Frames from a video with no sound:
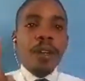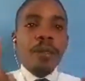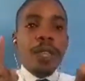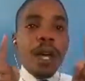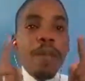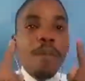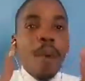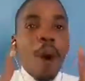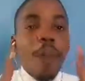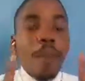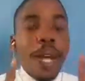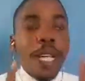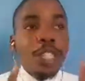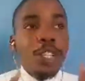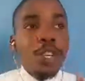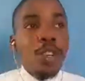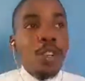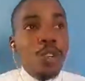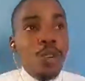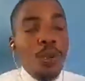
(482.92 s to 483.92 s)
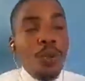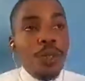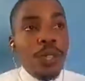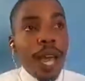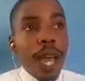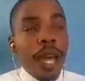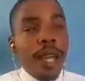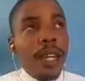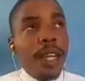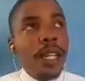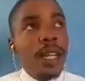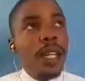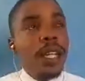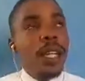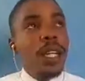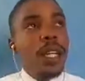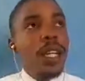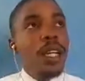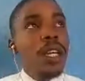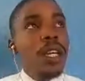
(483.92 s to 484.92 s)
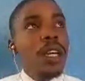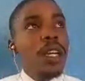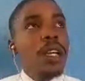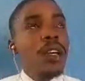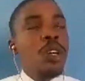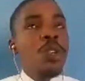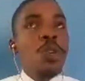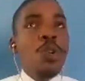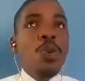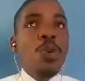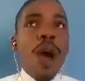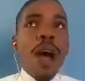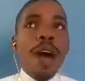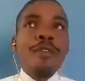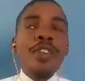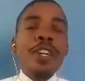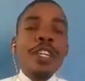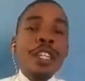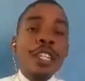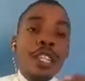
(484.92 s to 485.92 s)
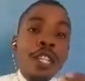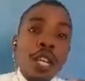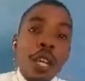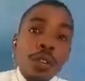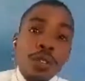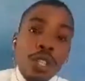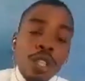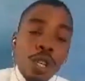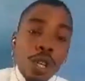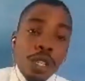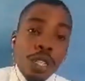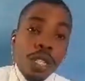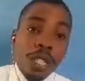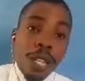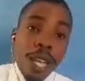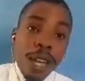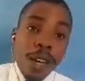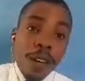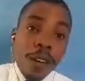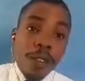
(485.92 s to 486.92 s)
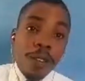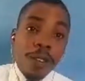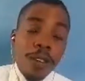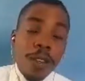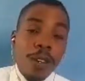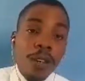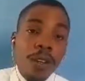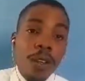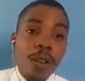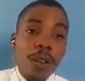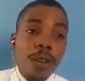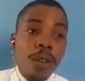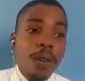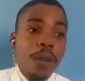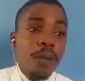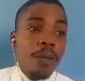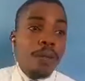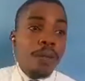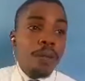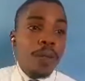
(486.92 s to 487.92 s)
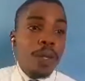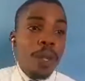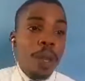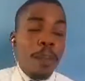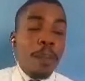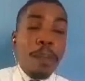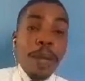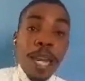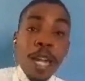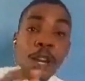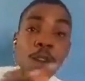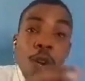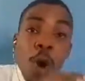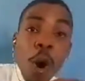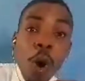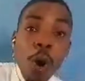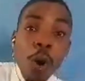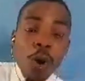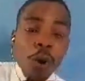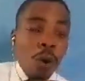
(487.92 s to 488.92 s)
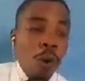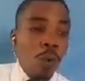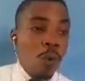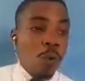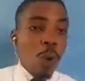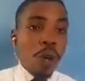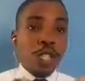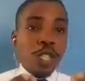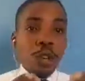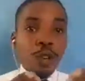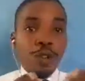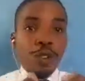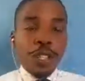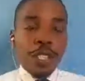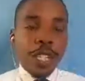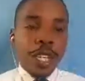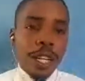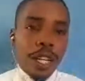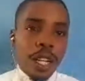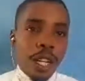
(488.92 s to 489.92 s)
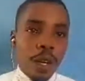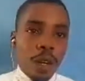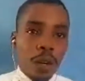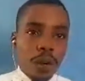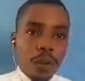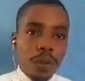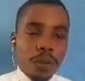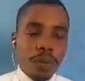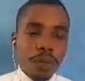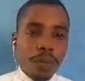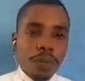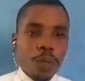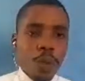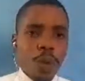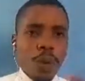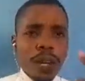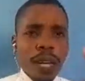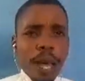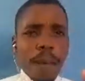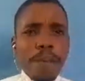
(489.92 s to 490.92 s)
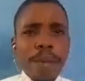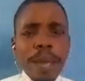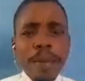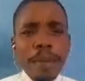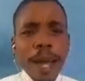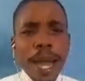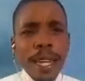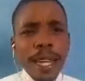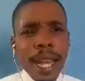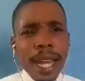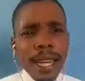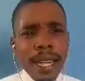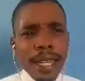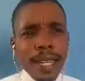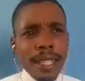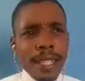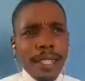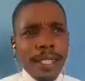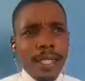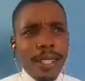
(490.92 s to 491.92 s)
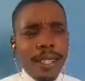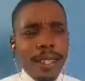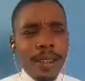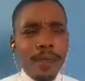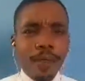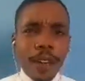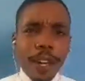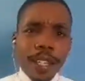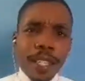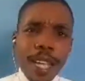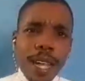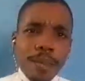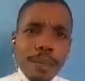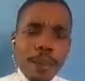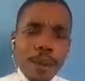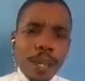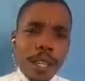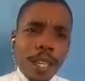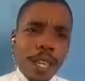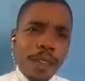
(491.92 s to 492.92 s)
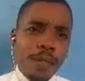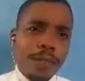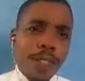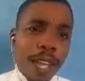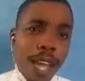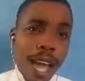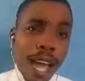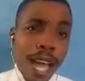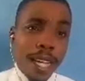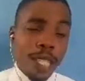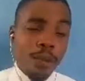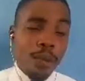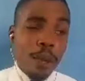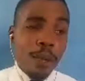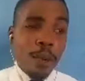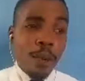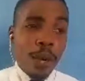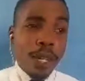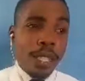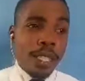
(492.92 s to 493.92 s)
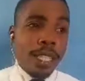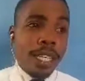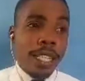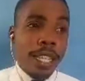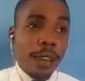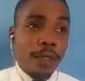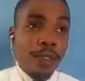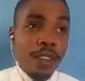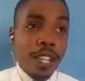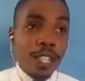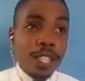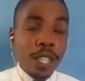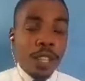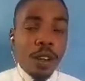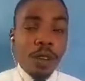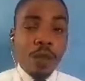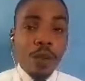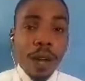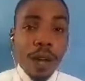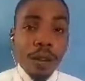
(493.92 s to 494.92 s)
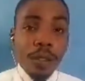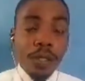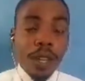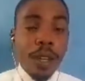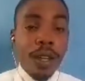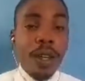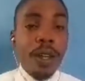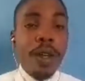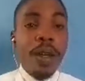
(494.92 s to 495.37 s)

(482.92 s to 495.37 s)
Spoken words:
The moment you do that, you have reduced yourself below what you physically own. What I mean by that is, for example, if they ask people what is the definition of wealth,